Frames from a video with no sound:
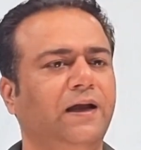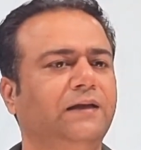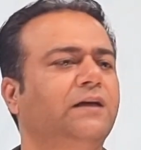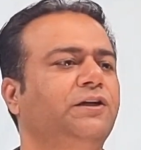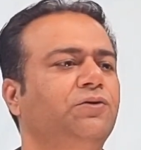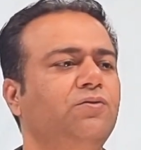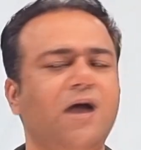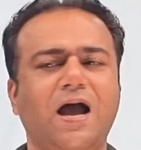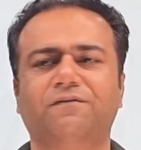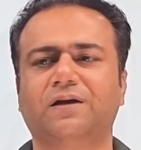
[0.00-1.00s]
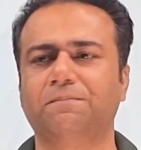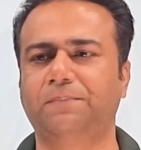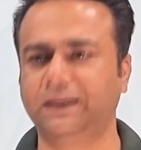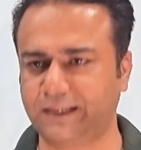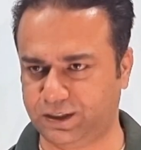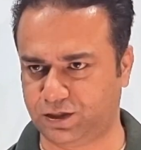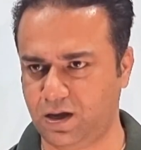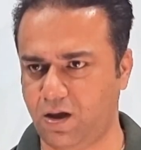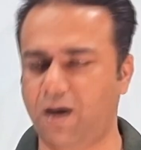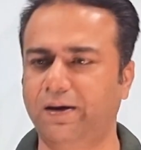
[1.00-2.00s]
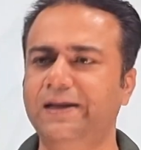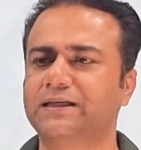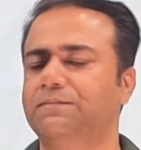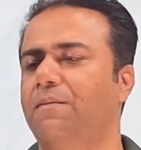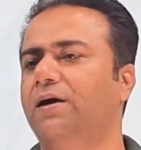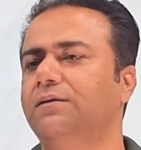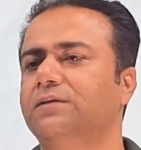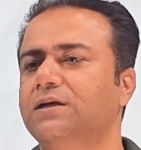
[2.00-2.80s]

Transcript: Either you have completed only a small,